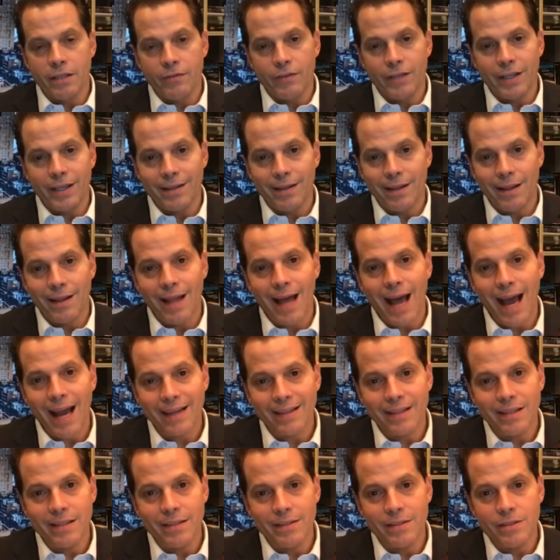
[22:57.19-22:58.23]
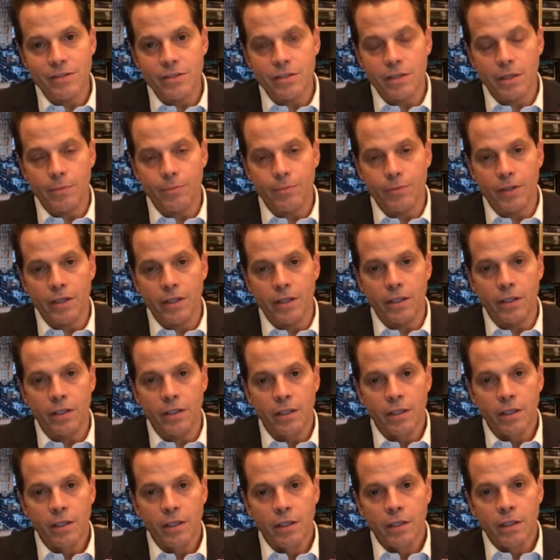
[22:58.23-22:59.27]
If you get locked into something,
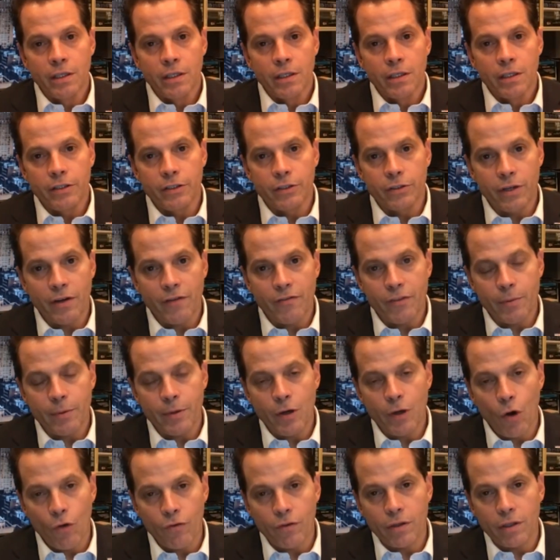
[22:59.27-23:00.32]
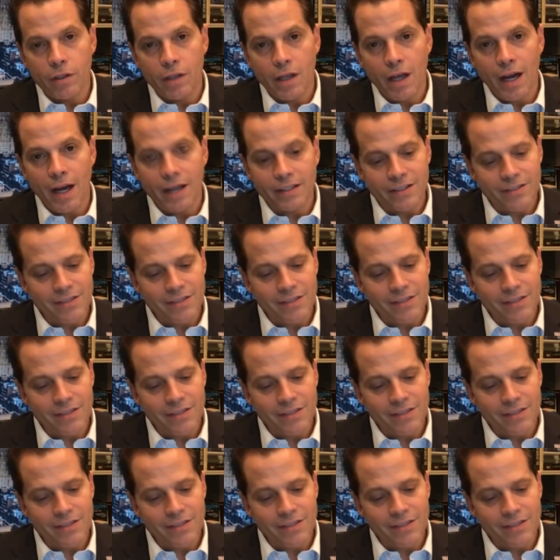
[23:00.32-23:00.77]
you don't have to be overly locked.